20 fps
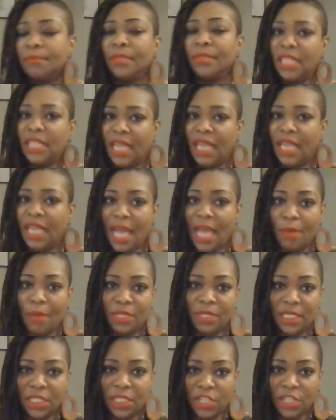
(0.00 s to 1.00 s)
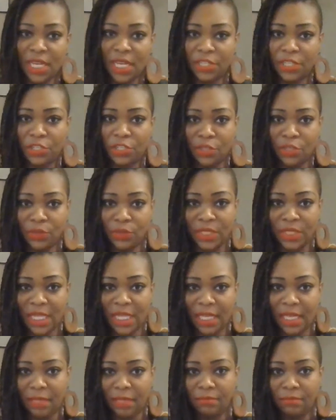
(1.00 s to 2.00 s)
then I would suggest
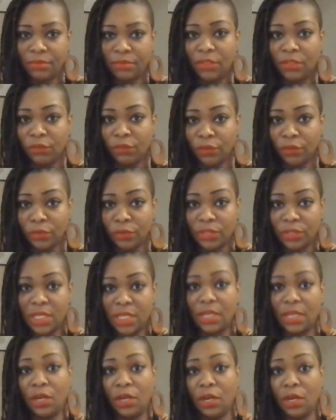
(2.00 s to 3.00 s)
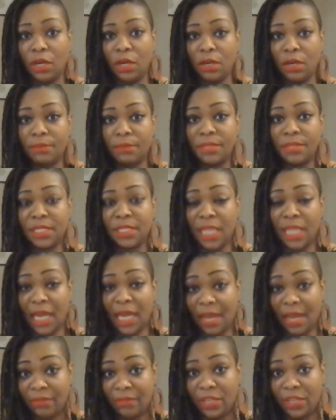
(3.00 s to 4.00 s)
using the roots and the herbs that
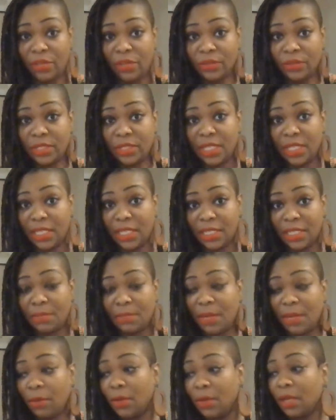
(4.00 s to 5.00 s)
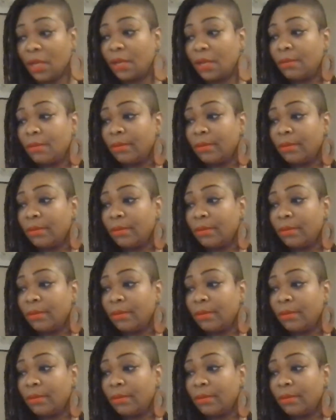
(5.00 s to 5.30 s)
I've used in the spell work.